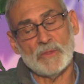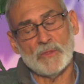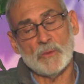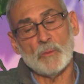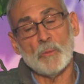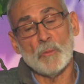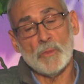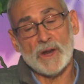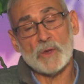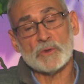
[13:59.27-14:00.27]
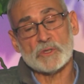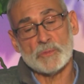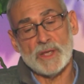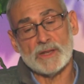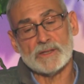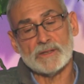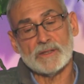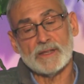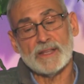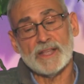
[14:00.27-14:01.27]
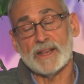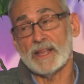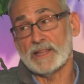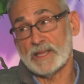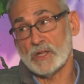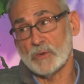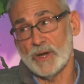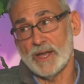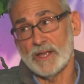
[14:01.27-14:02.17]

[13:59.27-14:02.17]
The money was spent in a legal way.